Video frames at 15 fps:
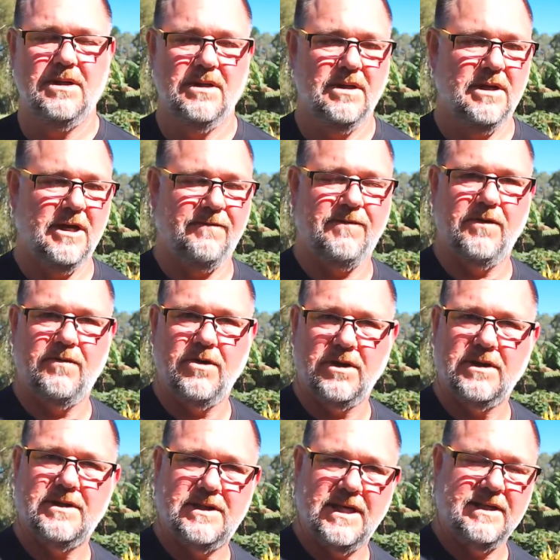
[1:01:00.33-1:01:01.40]
you've got the
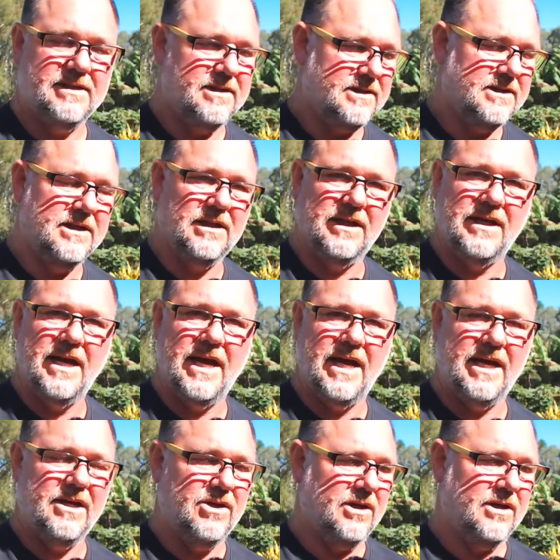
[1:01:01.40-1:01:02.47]
season still in hand, you
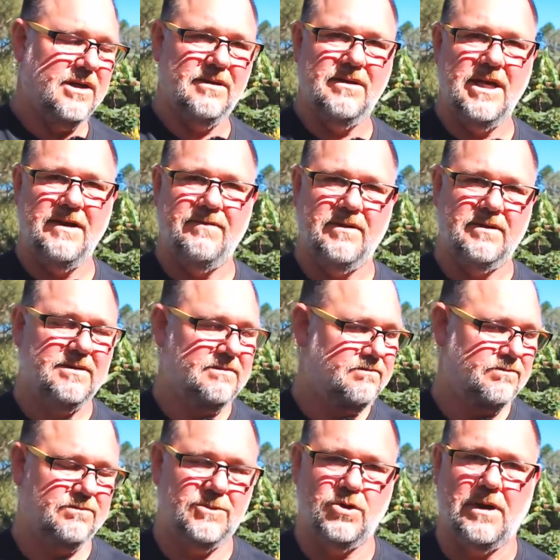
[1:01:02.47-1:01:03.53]
can even
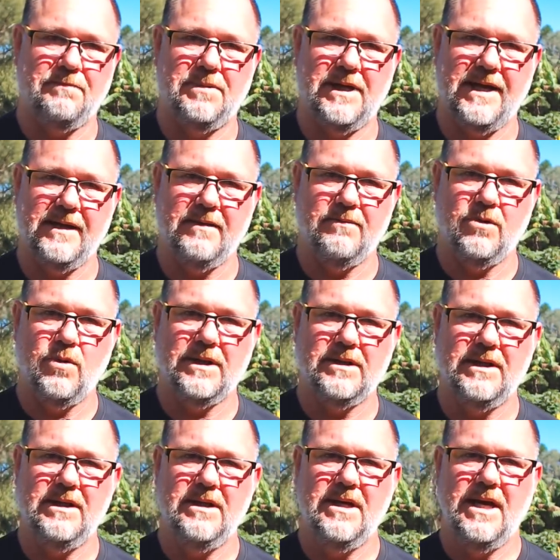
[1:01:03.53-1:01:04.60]
try planting them quickly
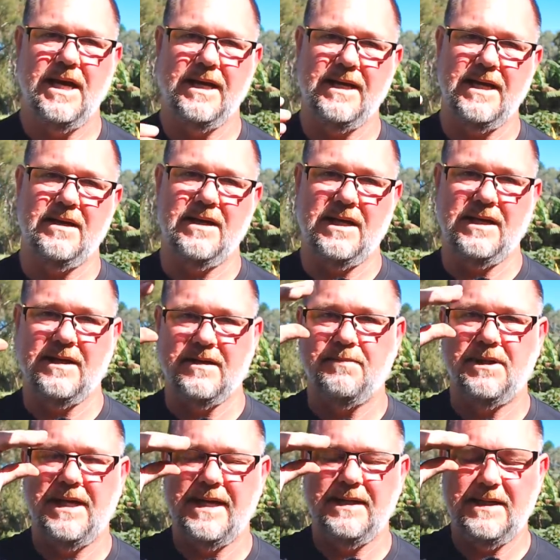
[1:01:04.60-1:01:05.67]
and get another
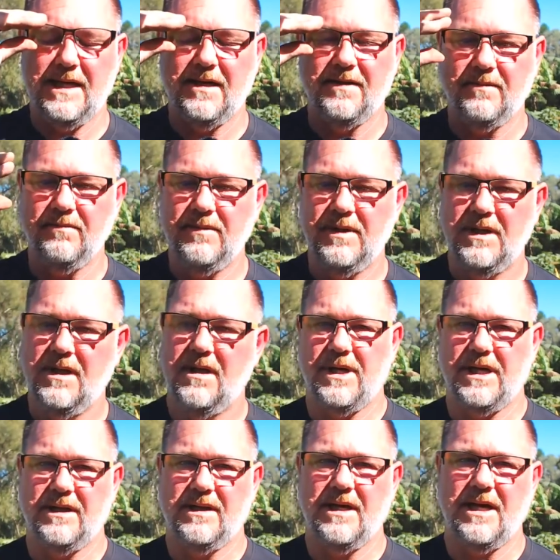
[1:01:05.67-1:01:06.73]
plant out of them.
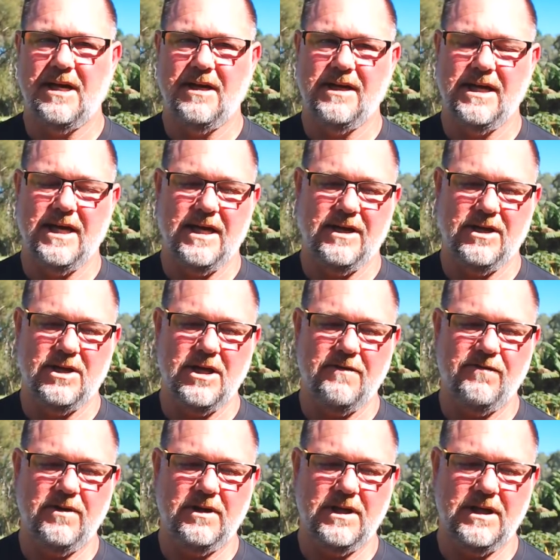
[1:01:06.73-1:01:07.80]
But yeah,
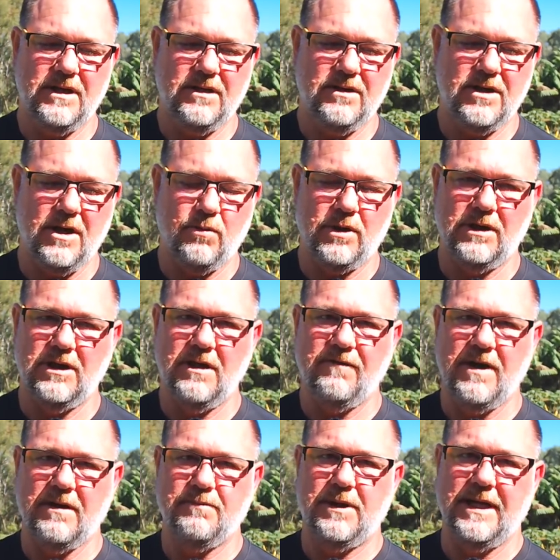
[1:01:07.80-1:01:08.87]
you definitely don't
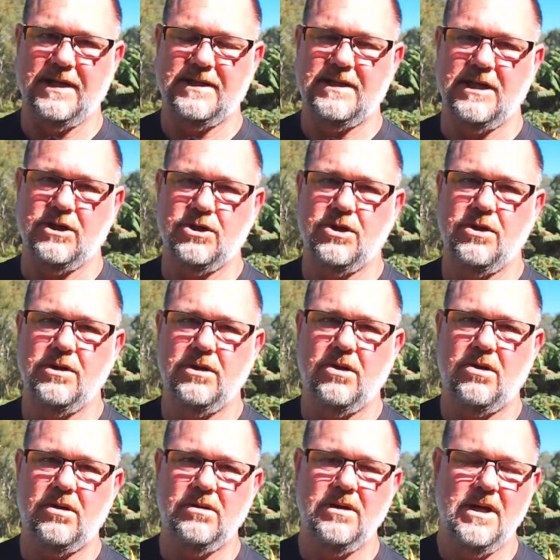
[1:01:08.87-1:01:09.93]
want to leave eggplants sit
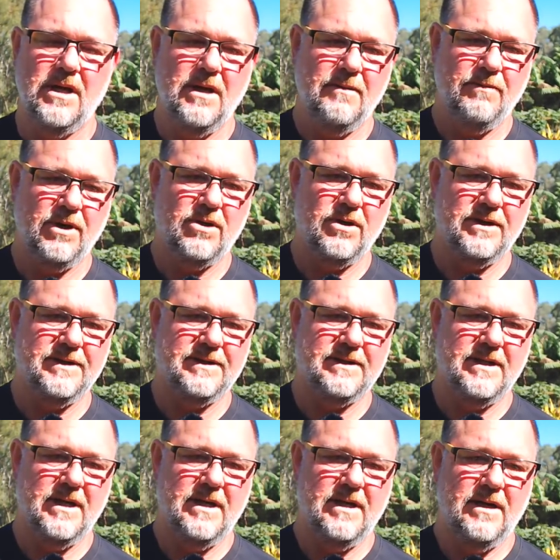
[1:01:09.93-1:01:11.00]
too long,
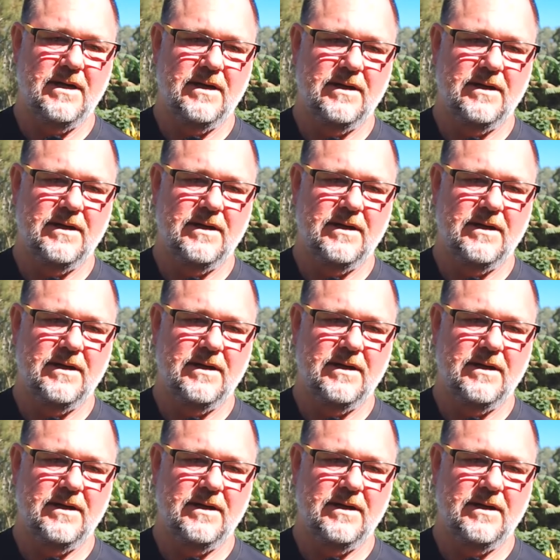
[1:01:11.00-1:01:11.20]
because